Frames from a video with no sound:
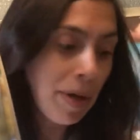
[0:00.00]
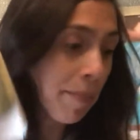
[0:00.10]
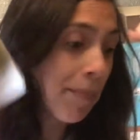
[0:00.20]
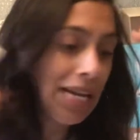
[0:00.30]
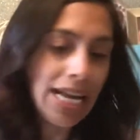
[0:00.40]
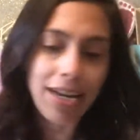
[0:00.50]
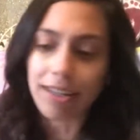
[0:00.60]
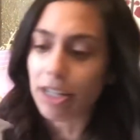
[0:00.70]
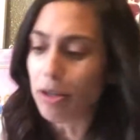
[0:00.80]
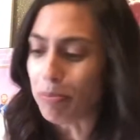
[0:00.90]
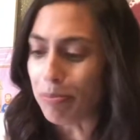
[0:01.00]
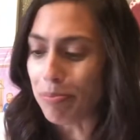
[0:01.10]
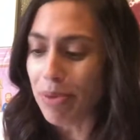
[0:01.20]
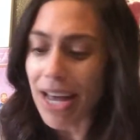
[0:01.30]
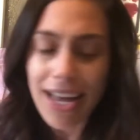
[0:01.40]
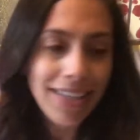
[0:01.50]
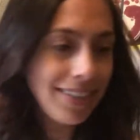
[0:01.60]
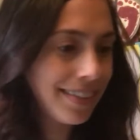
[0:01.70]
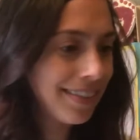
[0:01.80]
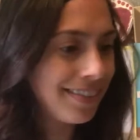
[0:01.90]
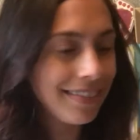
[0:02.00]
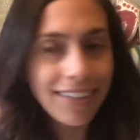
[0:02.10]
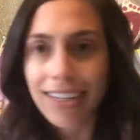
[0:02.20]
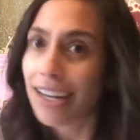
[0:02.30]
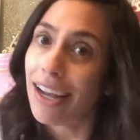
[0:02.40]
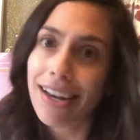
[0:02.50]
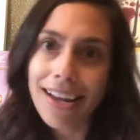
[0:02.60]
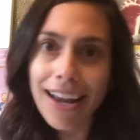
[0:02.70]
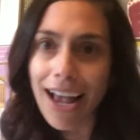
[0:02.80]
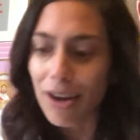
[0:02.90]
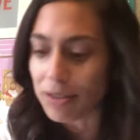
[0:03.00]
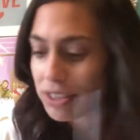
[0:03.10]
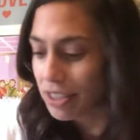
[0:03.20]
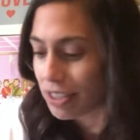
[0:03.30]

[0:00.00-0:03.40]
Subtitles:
Banana. That. Cutting it out.